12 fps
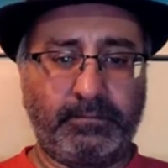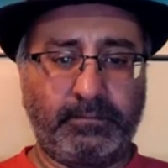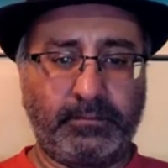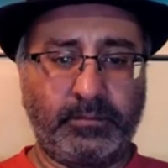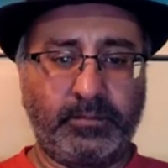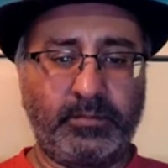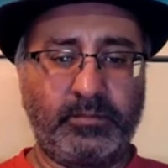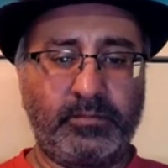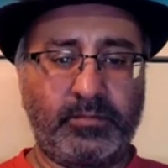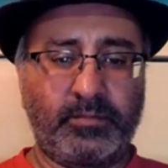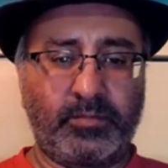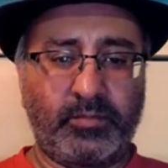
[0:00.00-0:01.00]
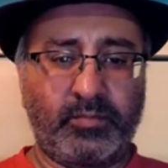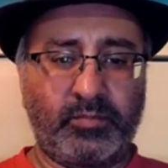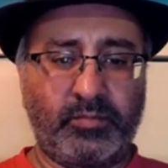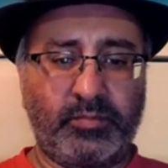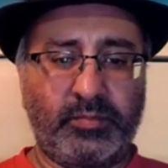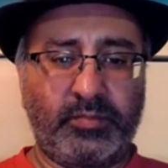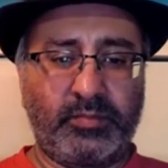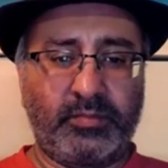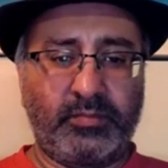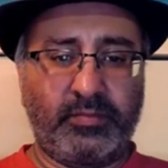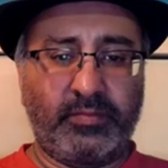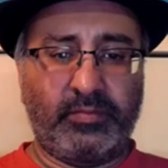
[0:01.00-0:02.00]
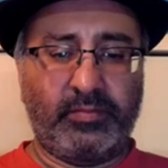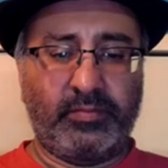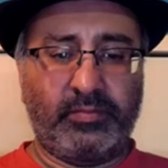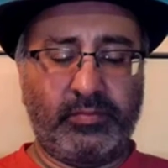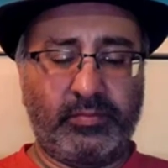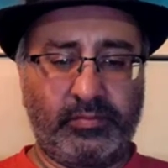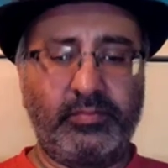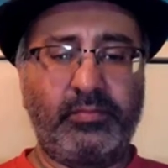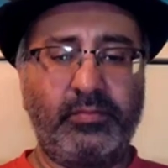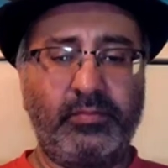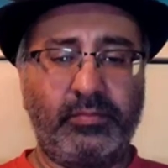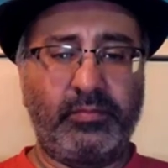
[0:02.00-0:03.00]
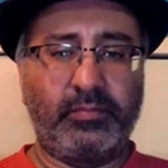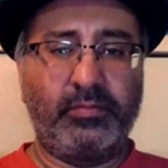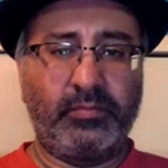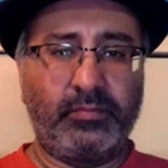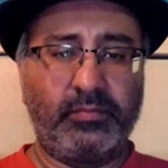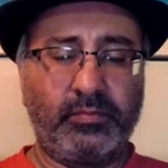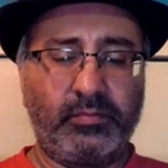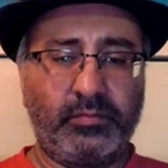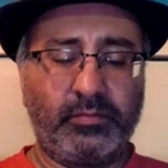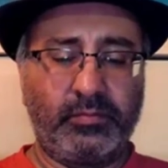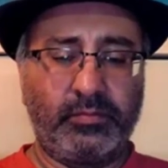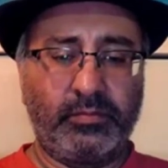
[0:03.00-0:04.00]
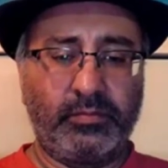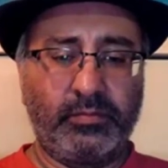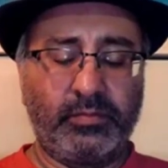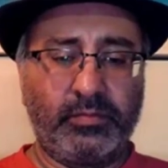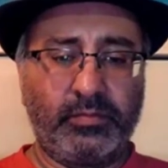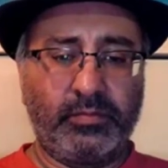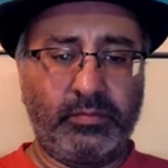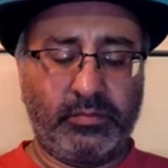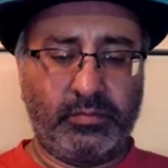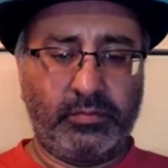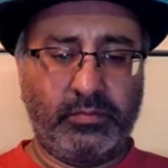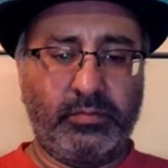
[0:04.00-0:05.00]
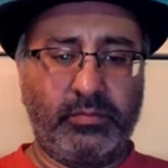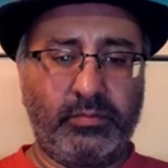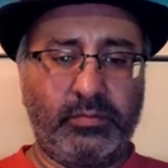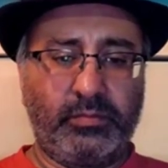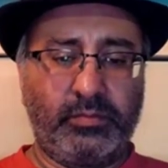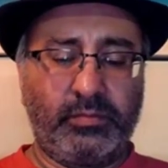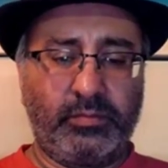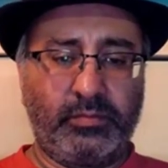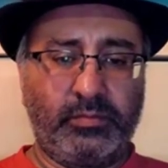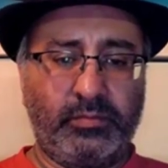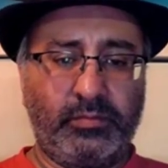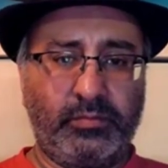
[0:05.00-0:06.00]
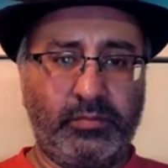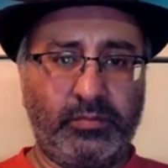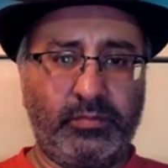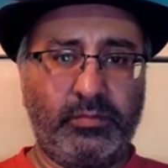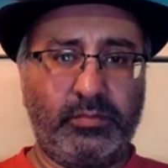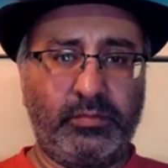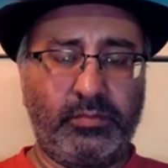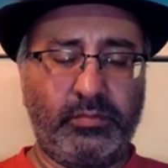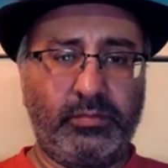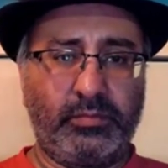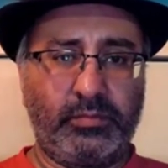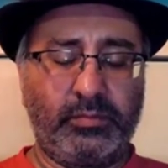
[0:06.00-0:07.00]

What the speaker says: (not speaking)